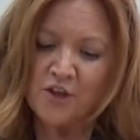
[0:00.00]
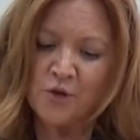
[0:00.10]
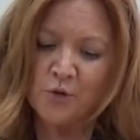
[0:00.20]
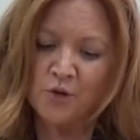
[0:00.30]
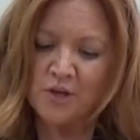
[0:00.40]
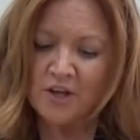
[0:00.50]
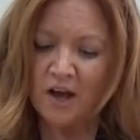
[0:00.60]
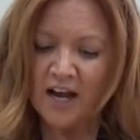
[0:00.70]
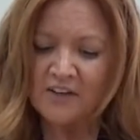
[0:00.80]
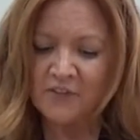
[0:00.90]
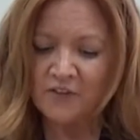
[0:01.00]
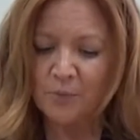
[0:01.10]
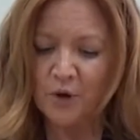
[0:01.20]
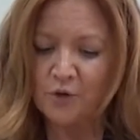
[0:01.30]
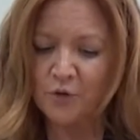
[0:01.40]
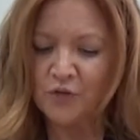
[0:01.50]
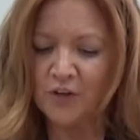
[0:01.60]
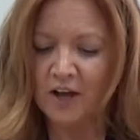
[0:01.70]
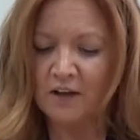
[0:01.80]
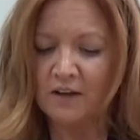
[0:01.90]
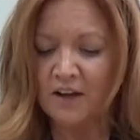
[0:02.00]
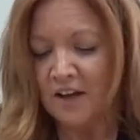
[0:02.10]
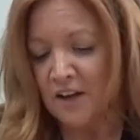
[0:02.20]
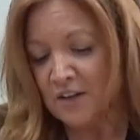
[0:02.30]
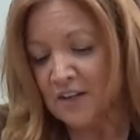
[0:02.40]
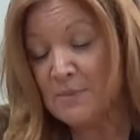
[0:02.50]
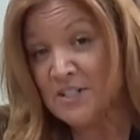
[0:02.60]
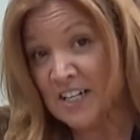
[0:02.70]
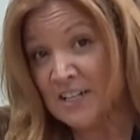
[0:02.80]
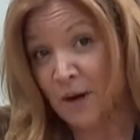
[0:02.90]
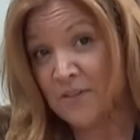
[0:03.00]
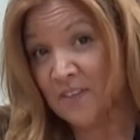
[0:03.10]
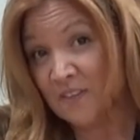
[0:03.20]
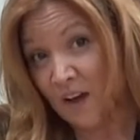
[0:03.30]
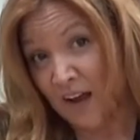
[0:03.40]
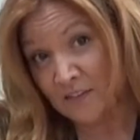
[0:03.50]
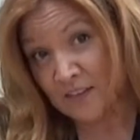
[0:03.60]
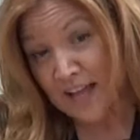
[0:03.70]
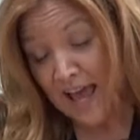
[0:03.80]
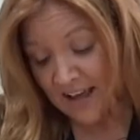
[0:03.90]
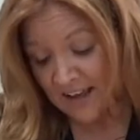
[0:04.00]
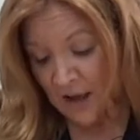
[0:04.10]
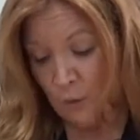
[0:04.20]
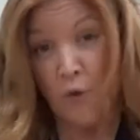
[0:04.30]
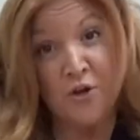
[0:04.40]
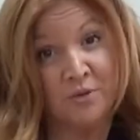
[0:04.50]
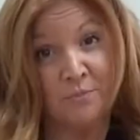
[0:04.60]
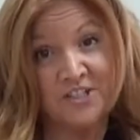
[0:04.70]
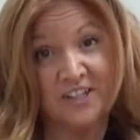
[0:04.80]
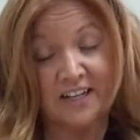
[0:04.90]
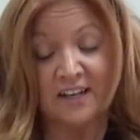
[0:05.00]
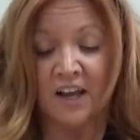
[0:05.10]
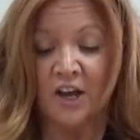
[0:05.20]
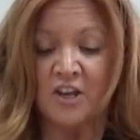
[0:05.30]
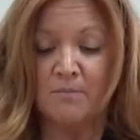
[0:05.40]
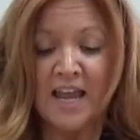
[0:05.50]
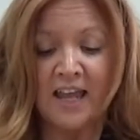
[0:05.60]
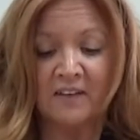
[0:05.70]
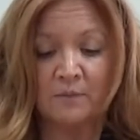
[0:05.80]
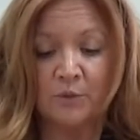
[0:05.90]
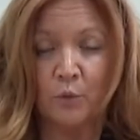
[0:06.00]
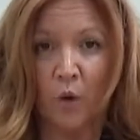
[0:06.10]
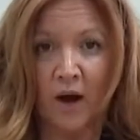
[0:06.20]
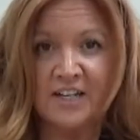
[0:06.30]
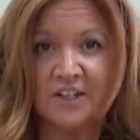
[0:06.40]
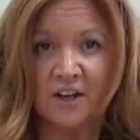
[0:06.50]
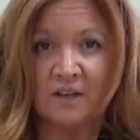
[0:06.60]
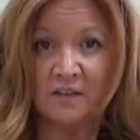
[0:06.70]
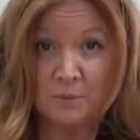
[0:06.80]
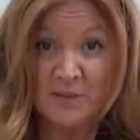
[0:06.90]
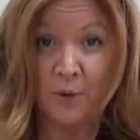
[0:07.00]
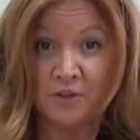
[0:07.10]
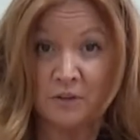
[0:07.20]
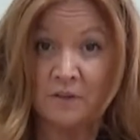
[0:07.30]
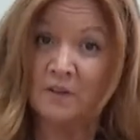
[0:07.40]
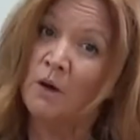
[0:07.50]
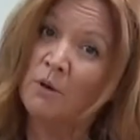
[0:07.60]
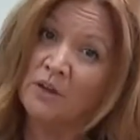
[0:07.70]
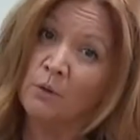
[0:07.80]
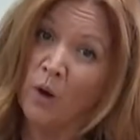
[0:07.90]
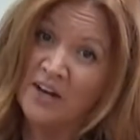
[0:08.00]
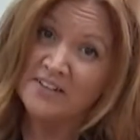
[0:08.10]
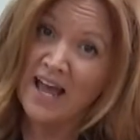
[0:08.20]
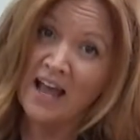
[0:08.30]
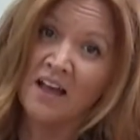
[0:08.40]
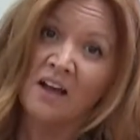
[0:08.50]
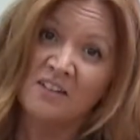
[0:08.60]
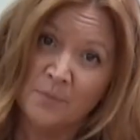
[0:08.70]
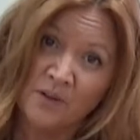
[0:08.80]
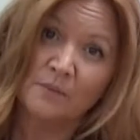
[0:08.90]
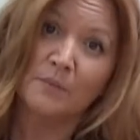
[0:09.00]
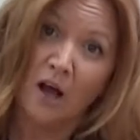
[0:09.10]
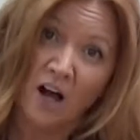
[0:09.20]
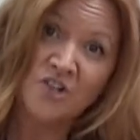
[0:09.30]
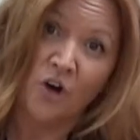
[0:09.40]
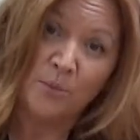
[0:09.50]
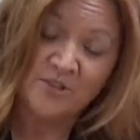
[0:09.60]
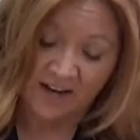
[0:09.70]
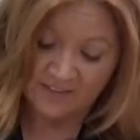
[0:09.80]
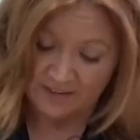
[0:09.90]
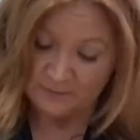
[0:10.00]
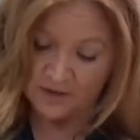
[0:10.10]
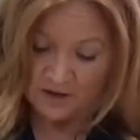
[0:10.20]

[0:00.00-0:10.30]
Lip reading: You're kind of, I suppose, limited by the size of the neck, what you can put in. You may get some of the wider smoothie bottles with a wider neck to put some larger objects in.